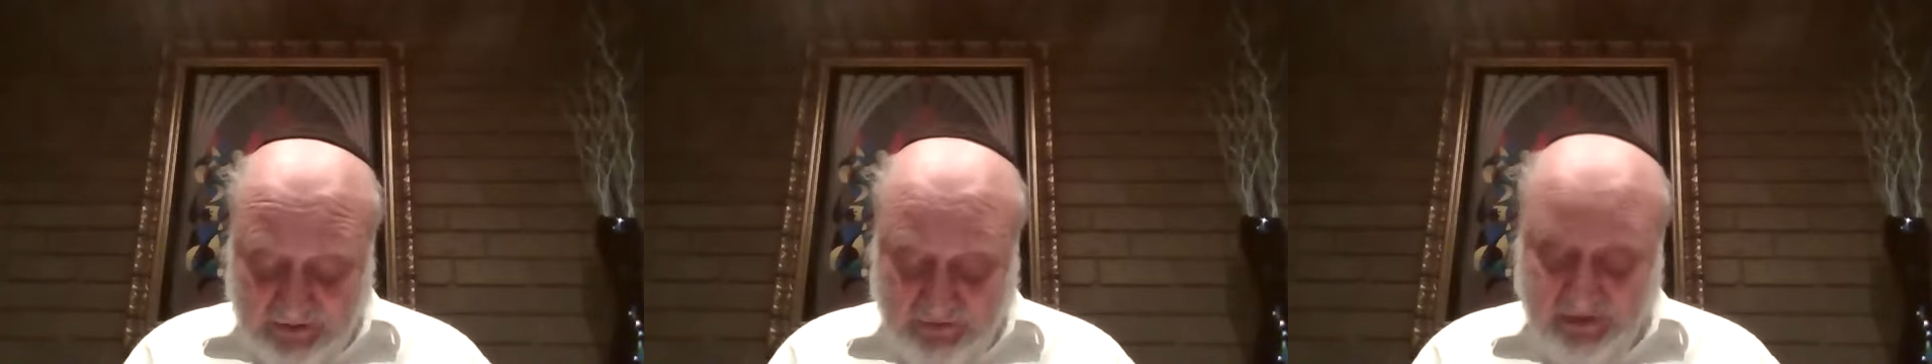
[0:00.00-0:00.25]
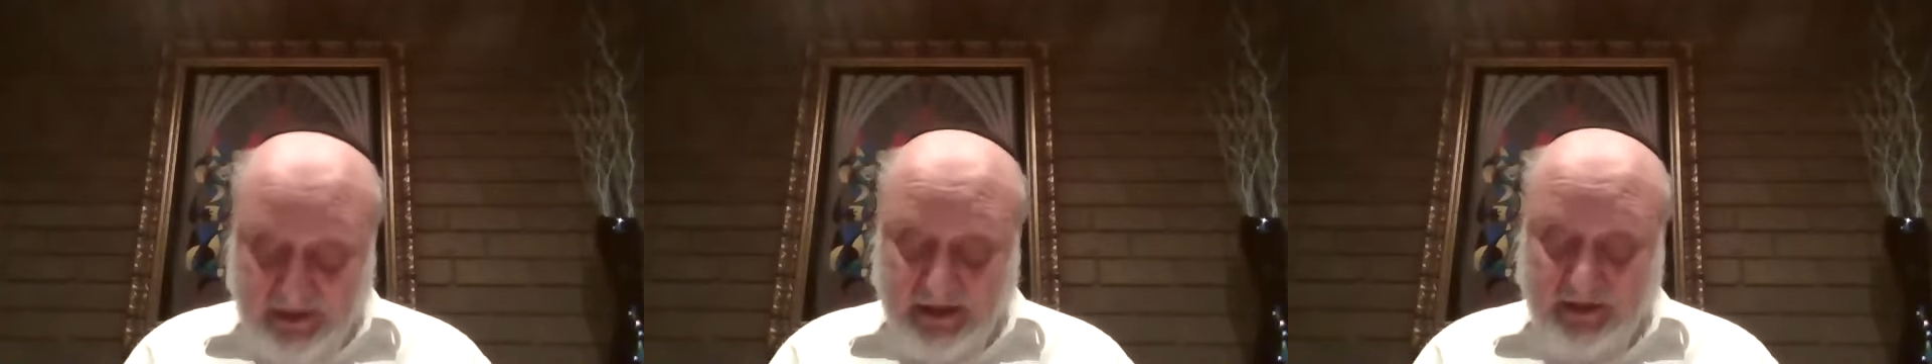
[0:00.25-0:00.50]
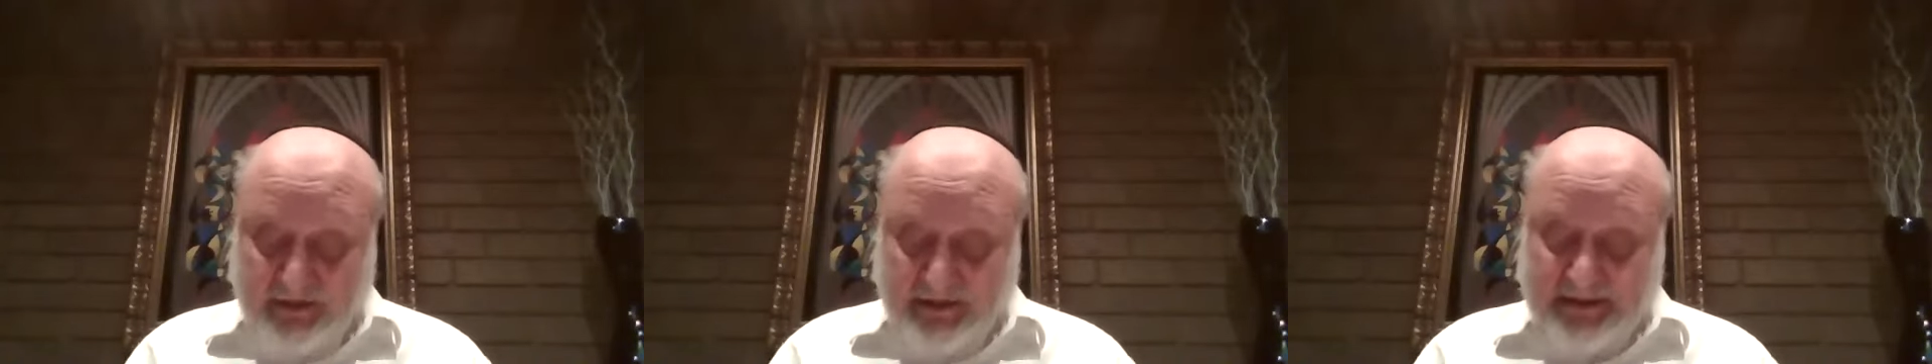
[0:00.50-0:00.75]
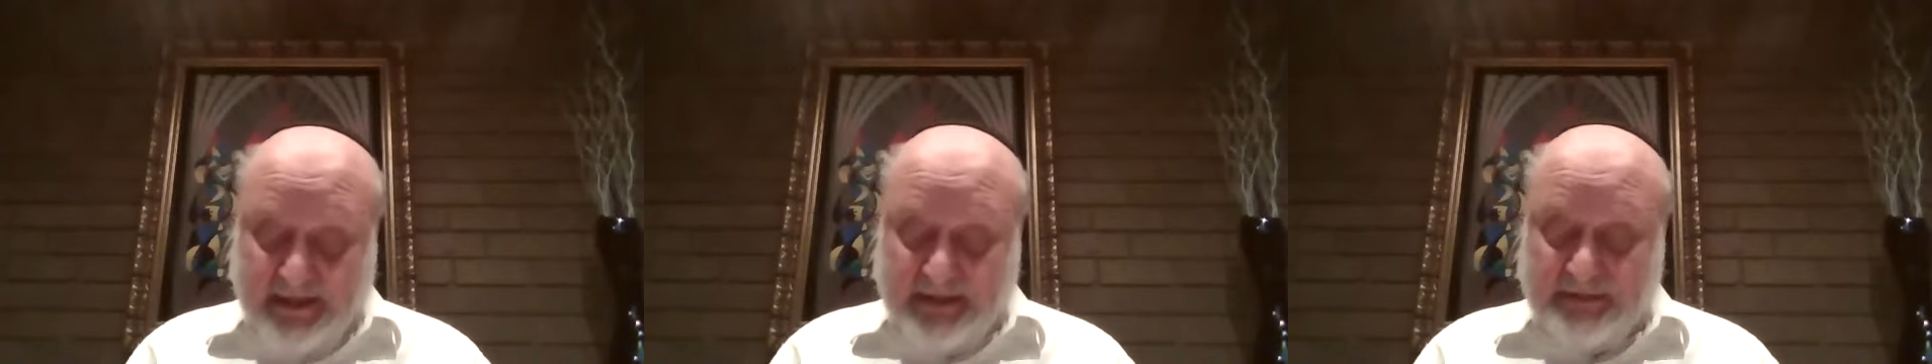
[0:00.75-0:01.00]
the tree, because
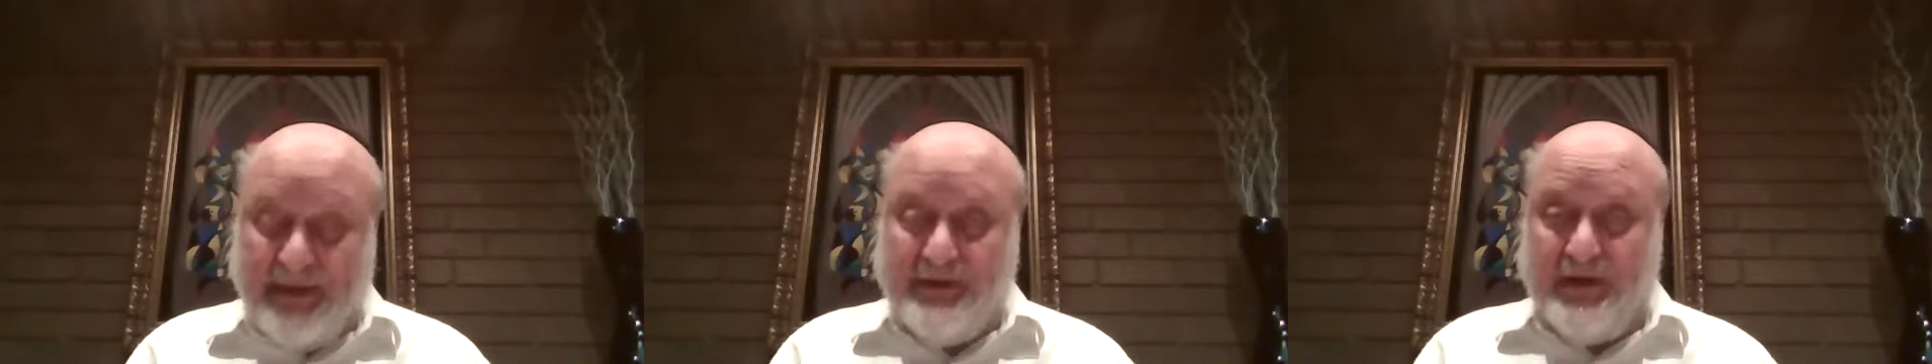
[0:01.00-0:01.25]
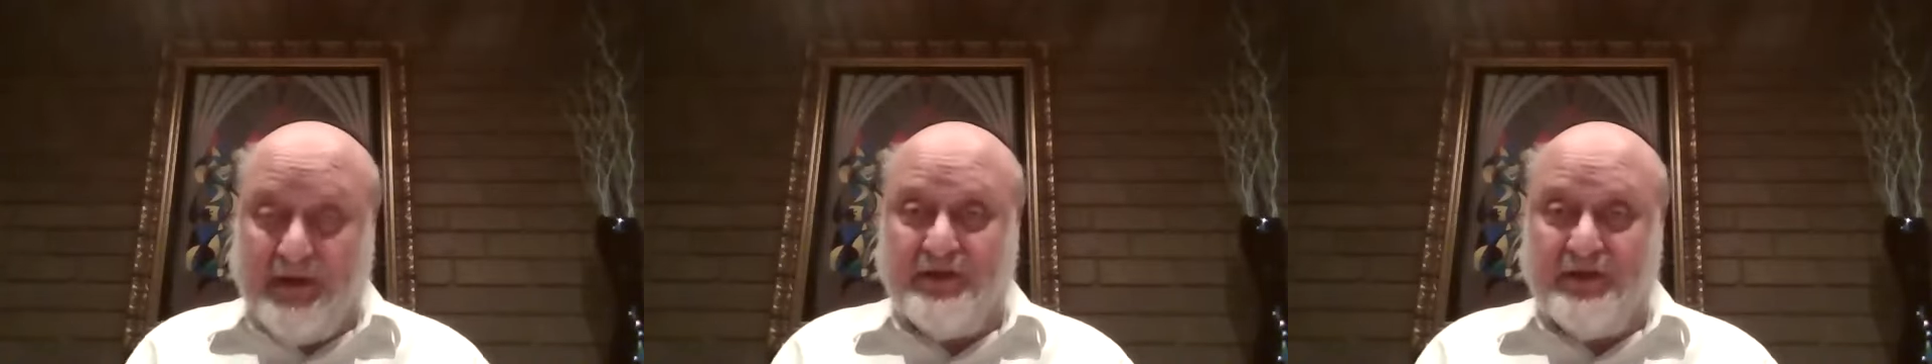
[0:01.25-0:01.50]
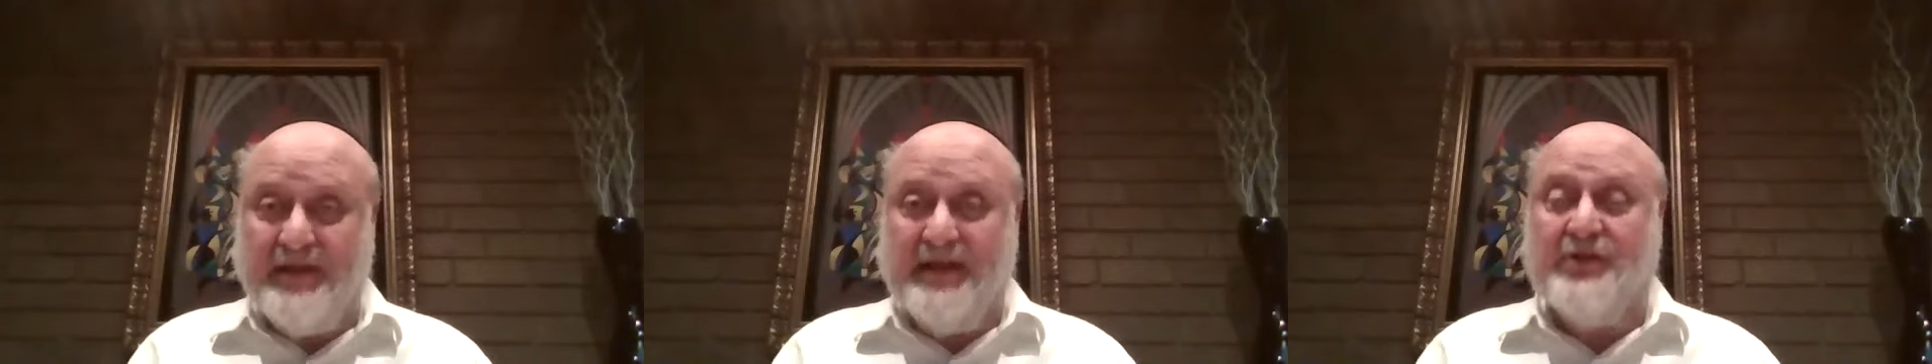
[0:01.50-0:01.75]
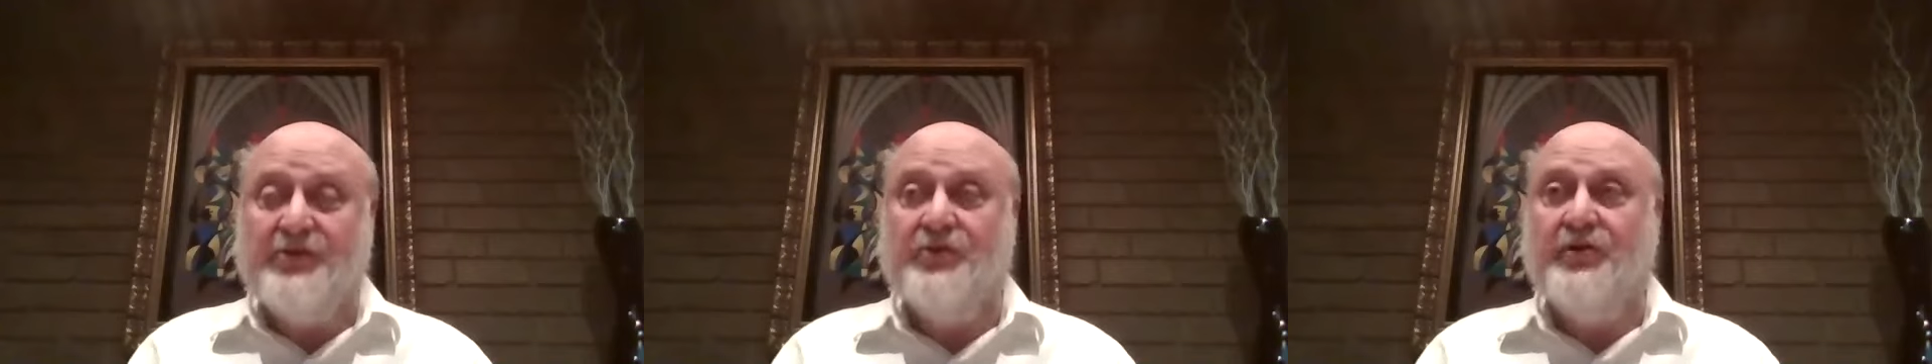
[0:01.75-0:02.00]
it says, but you should sit in
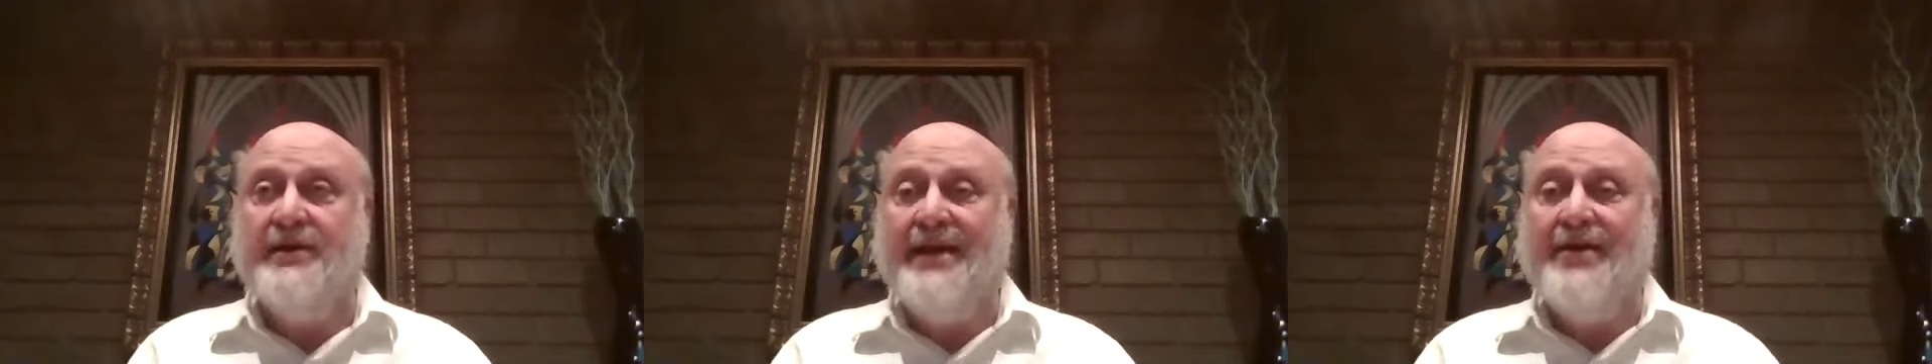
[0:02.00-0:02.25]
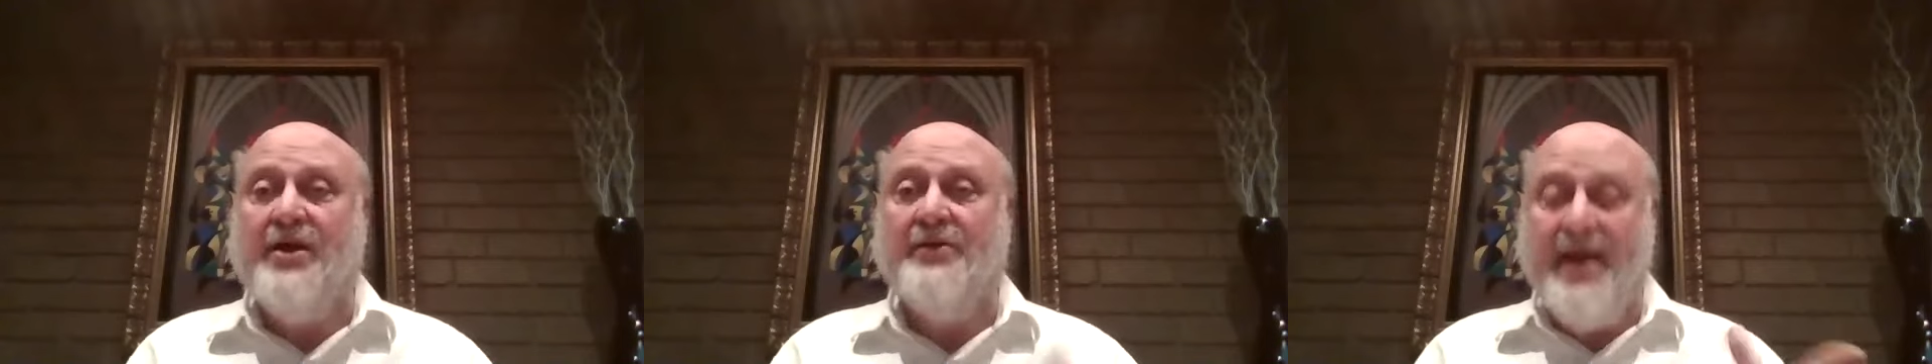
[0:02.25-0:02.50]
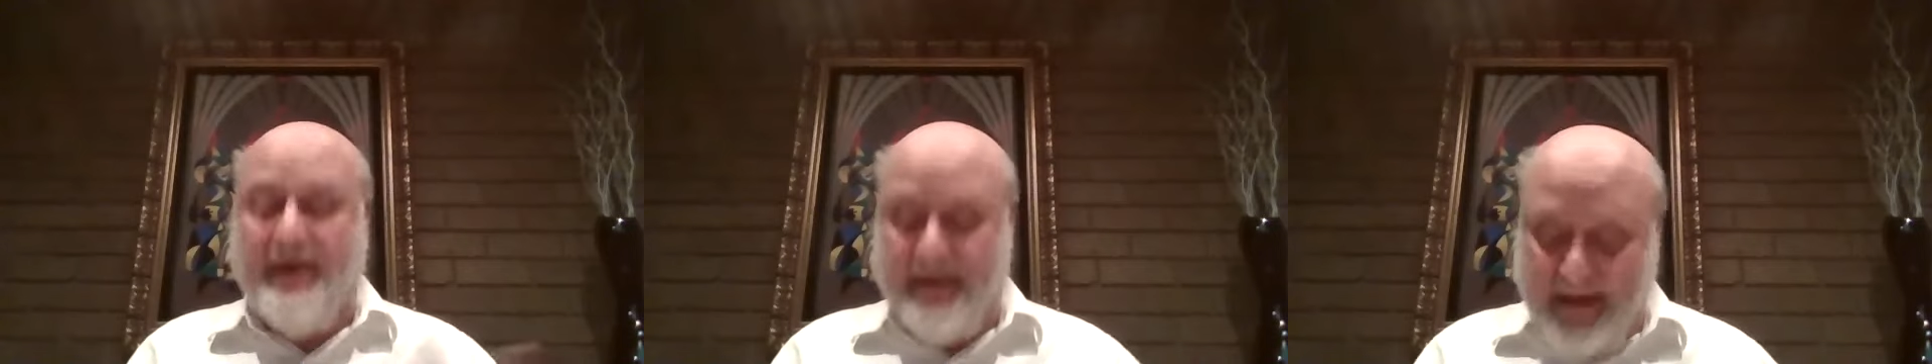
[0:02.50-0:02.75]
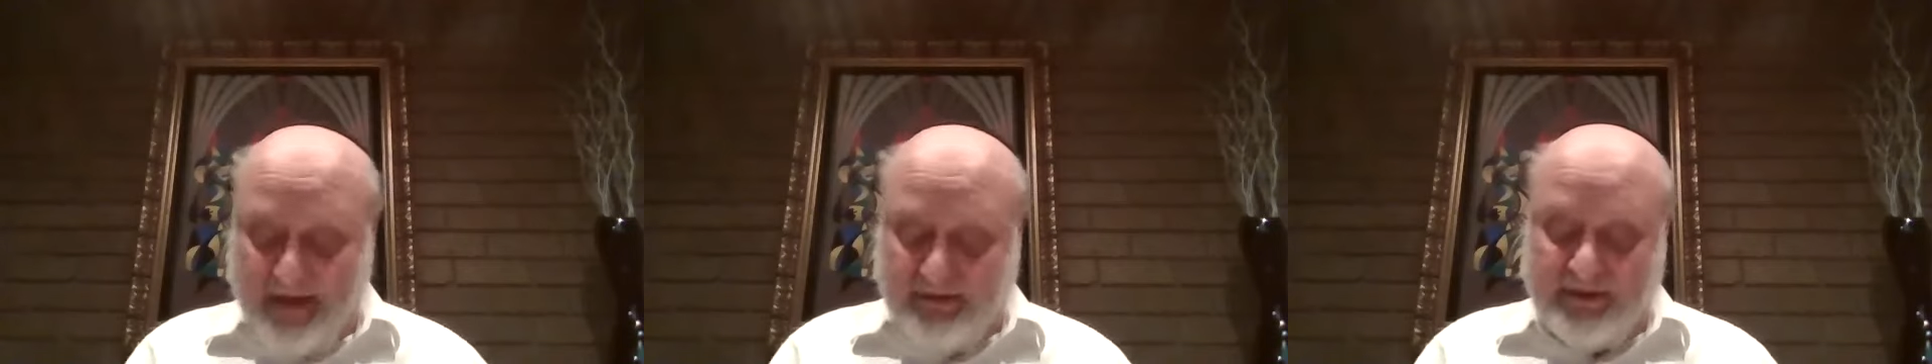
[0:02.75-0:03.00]
a sukkah, not under
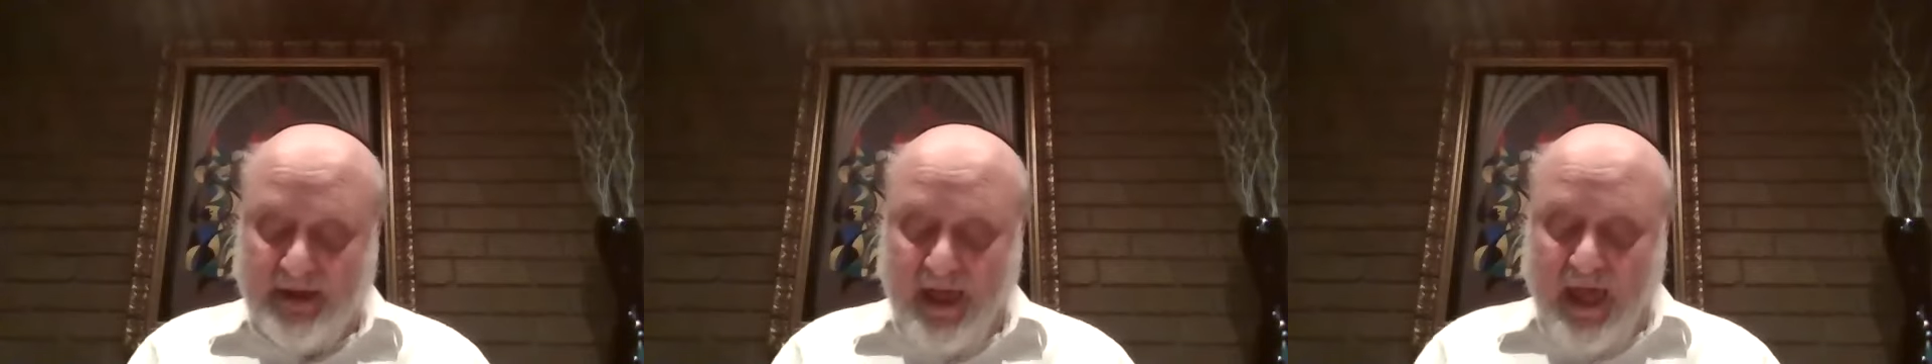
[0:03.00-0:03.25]
anything else.